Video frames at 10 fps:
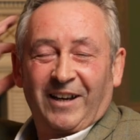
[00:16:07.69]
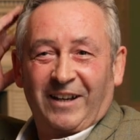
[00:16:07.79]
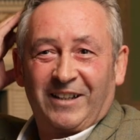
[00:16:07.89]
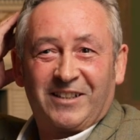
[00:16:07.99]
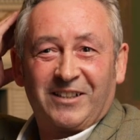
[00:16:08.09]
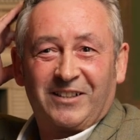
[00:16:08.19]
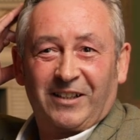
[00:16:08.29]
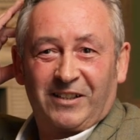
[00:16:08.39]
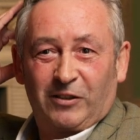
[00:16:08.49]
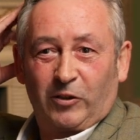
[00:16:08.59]
And he said, uh,
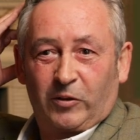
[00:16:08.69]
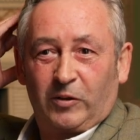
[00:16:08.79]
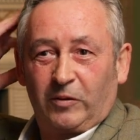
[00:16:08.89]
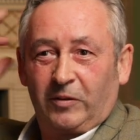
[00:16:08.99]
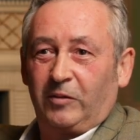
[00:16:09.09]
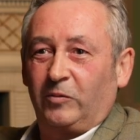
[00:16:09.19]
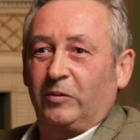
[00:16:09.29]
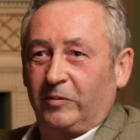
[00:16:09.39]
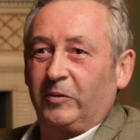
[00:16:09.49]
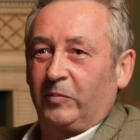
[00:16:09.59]
he says, Look, you,
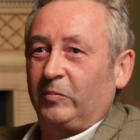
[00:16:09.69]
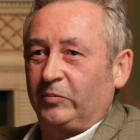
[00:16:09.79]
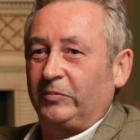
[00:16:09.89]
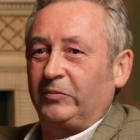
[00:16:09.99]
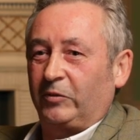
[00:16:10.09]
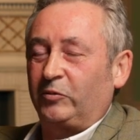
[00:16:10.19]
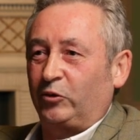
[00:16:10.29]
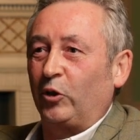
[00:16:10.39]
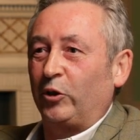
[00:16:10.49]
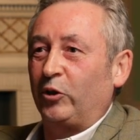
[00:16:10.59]
you,
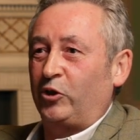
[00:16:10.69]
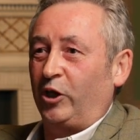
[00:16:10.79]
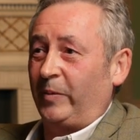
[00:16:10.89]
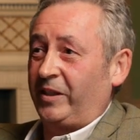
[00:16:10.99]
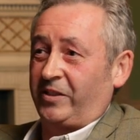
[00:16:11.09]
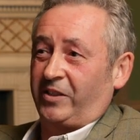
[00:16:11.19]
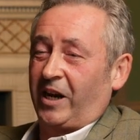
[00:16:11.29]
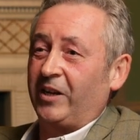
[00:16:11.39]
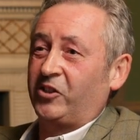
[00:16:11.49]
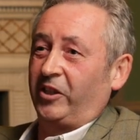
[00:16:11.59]
do a good job. I says, it's a
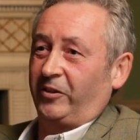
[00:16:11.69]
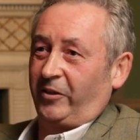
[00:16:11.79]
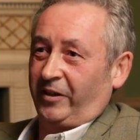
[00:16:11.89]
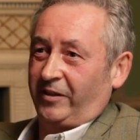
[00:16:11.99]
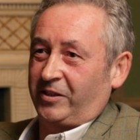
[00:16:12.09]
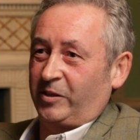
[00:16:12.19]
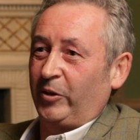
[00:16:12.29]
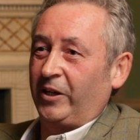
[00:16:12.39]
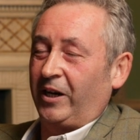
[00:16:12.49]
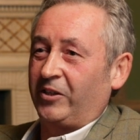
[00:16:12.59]
handshake, Derek. He says, the
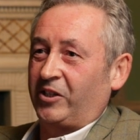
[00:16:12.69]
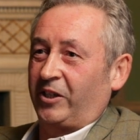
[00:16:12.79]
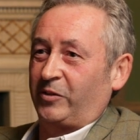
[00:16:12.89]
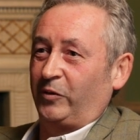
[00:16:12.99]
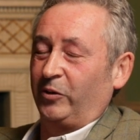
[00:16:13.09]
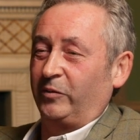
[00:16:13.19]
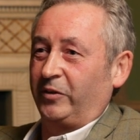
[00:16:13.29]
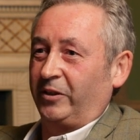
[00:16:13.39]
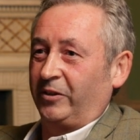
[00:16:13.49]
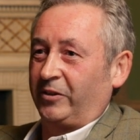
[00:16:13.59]
amount of handshakes I've done over
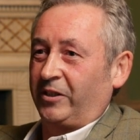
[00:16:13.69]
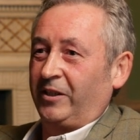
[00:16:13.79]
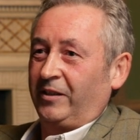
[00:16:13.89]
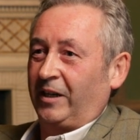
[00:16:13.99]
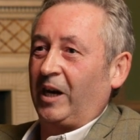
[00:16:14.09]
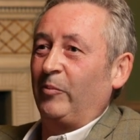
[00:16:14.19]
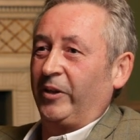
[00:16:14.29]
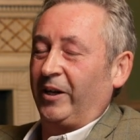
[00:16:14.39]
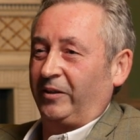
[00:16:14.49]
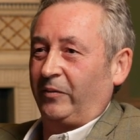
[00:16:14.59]
the years, I can't be
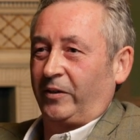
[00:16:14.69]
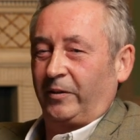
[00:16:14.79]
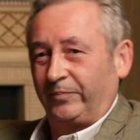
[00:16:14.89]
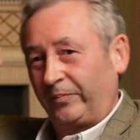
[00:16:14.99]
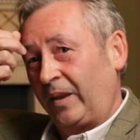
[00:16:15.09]
that difficult.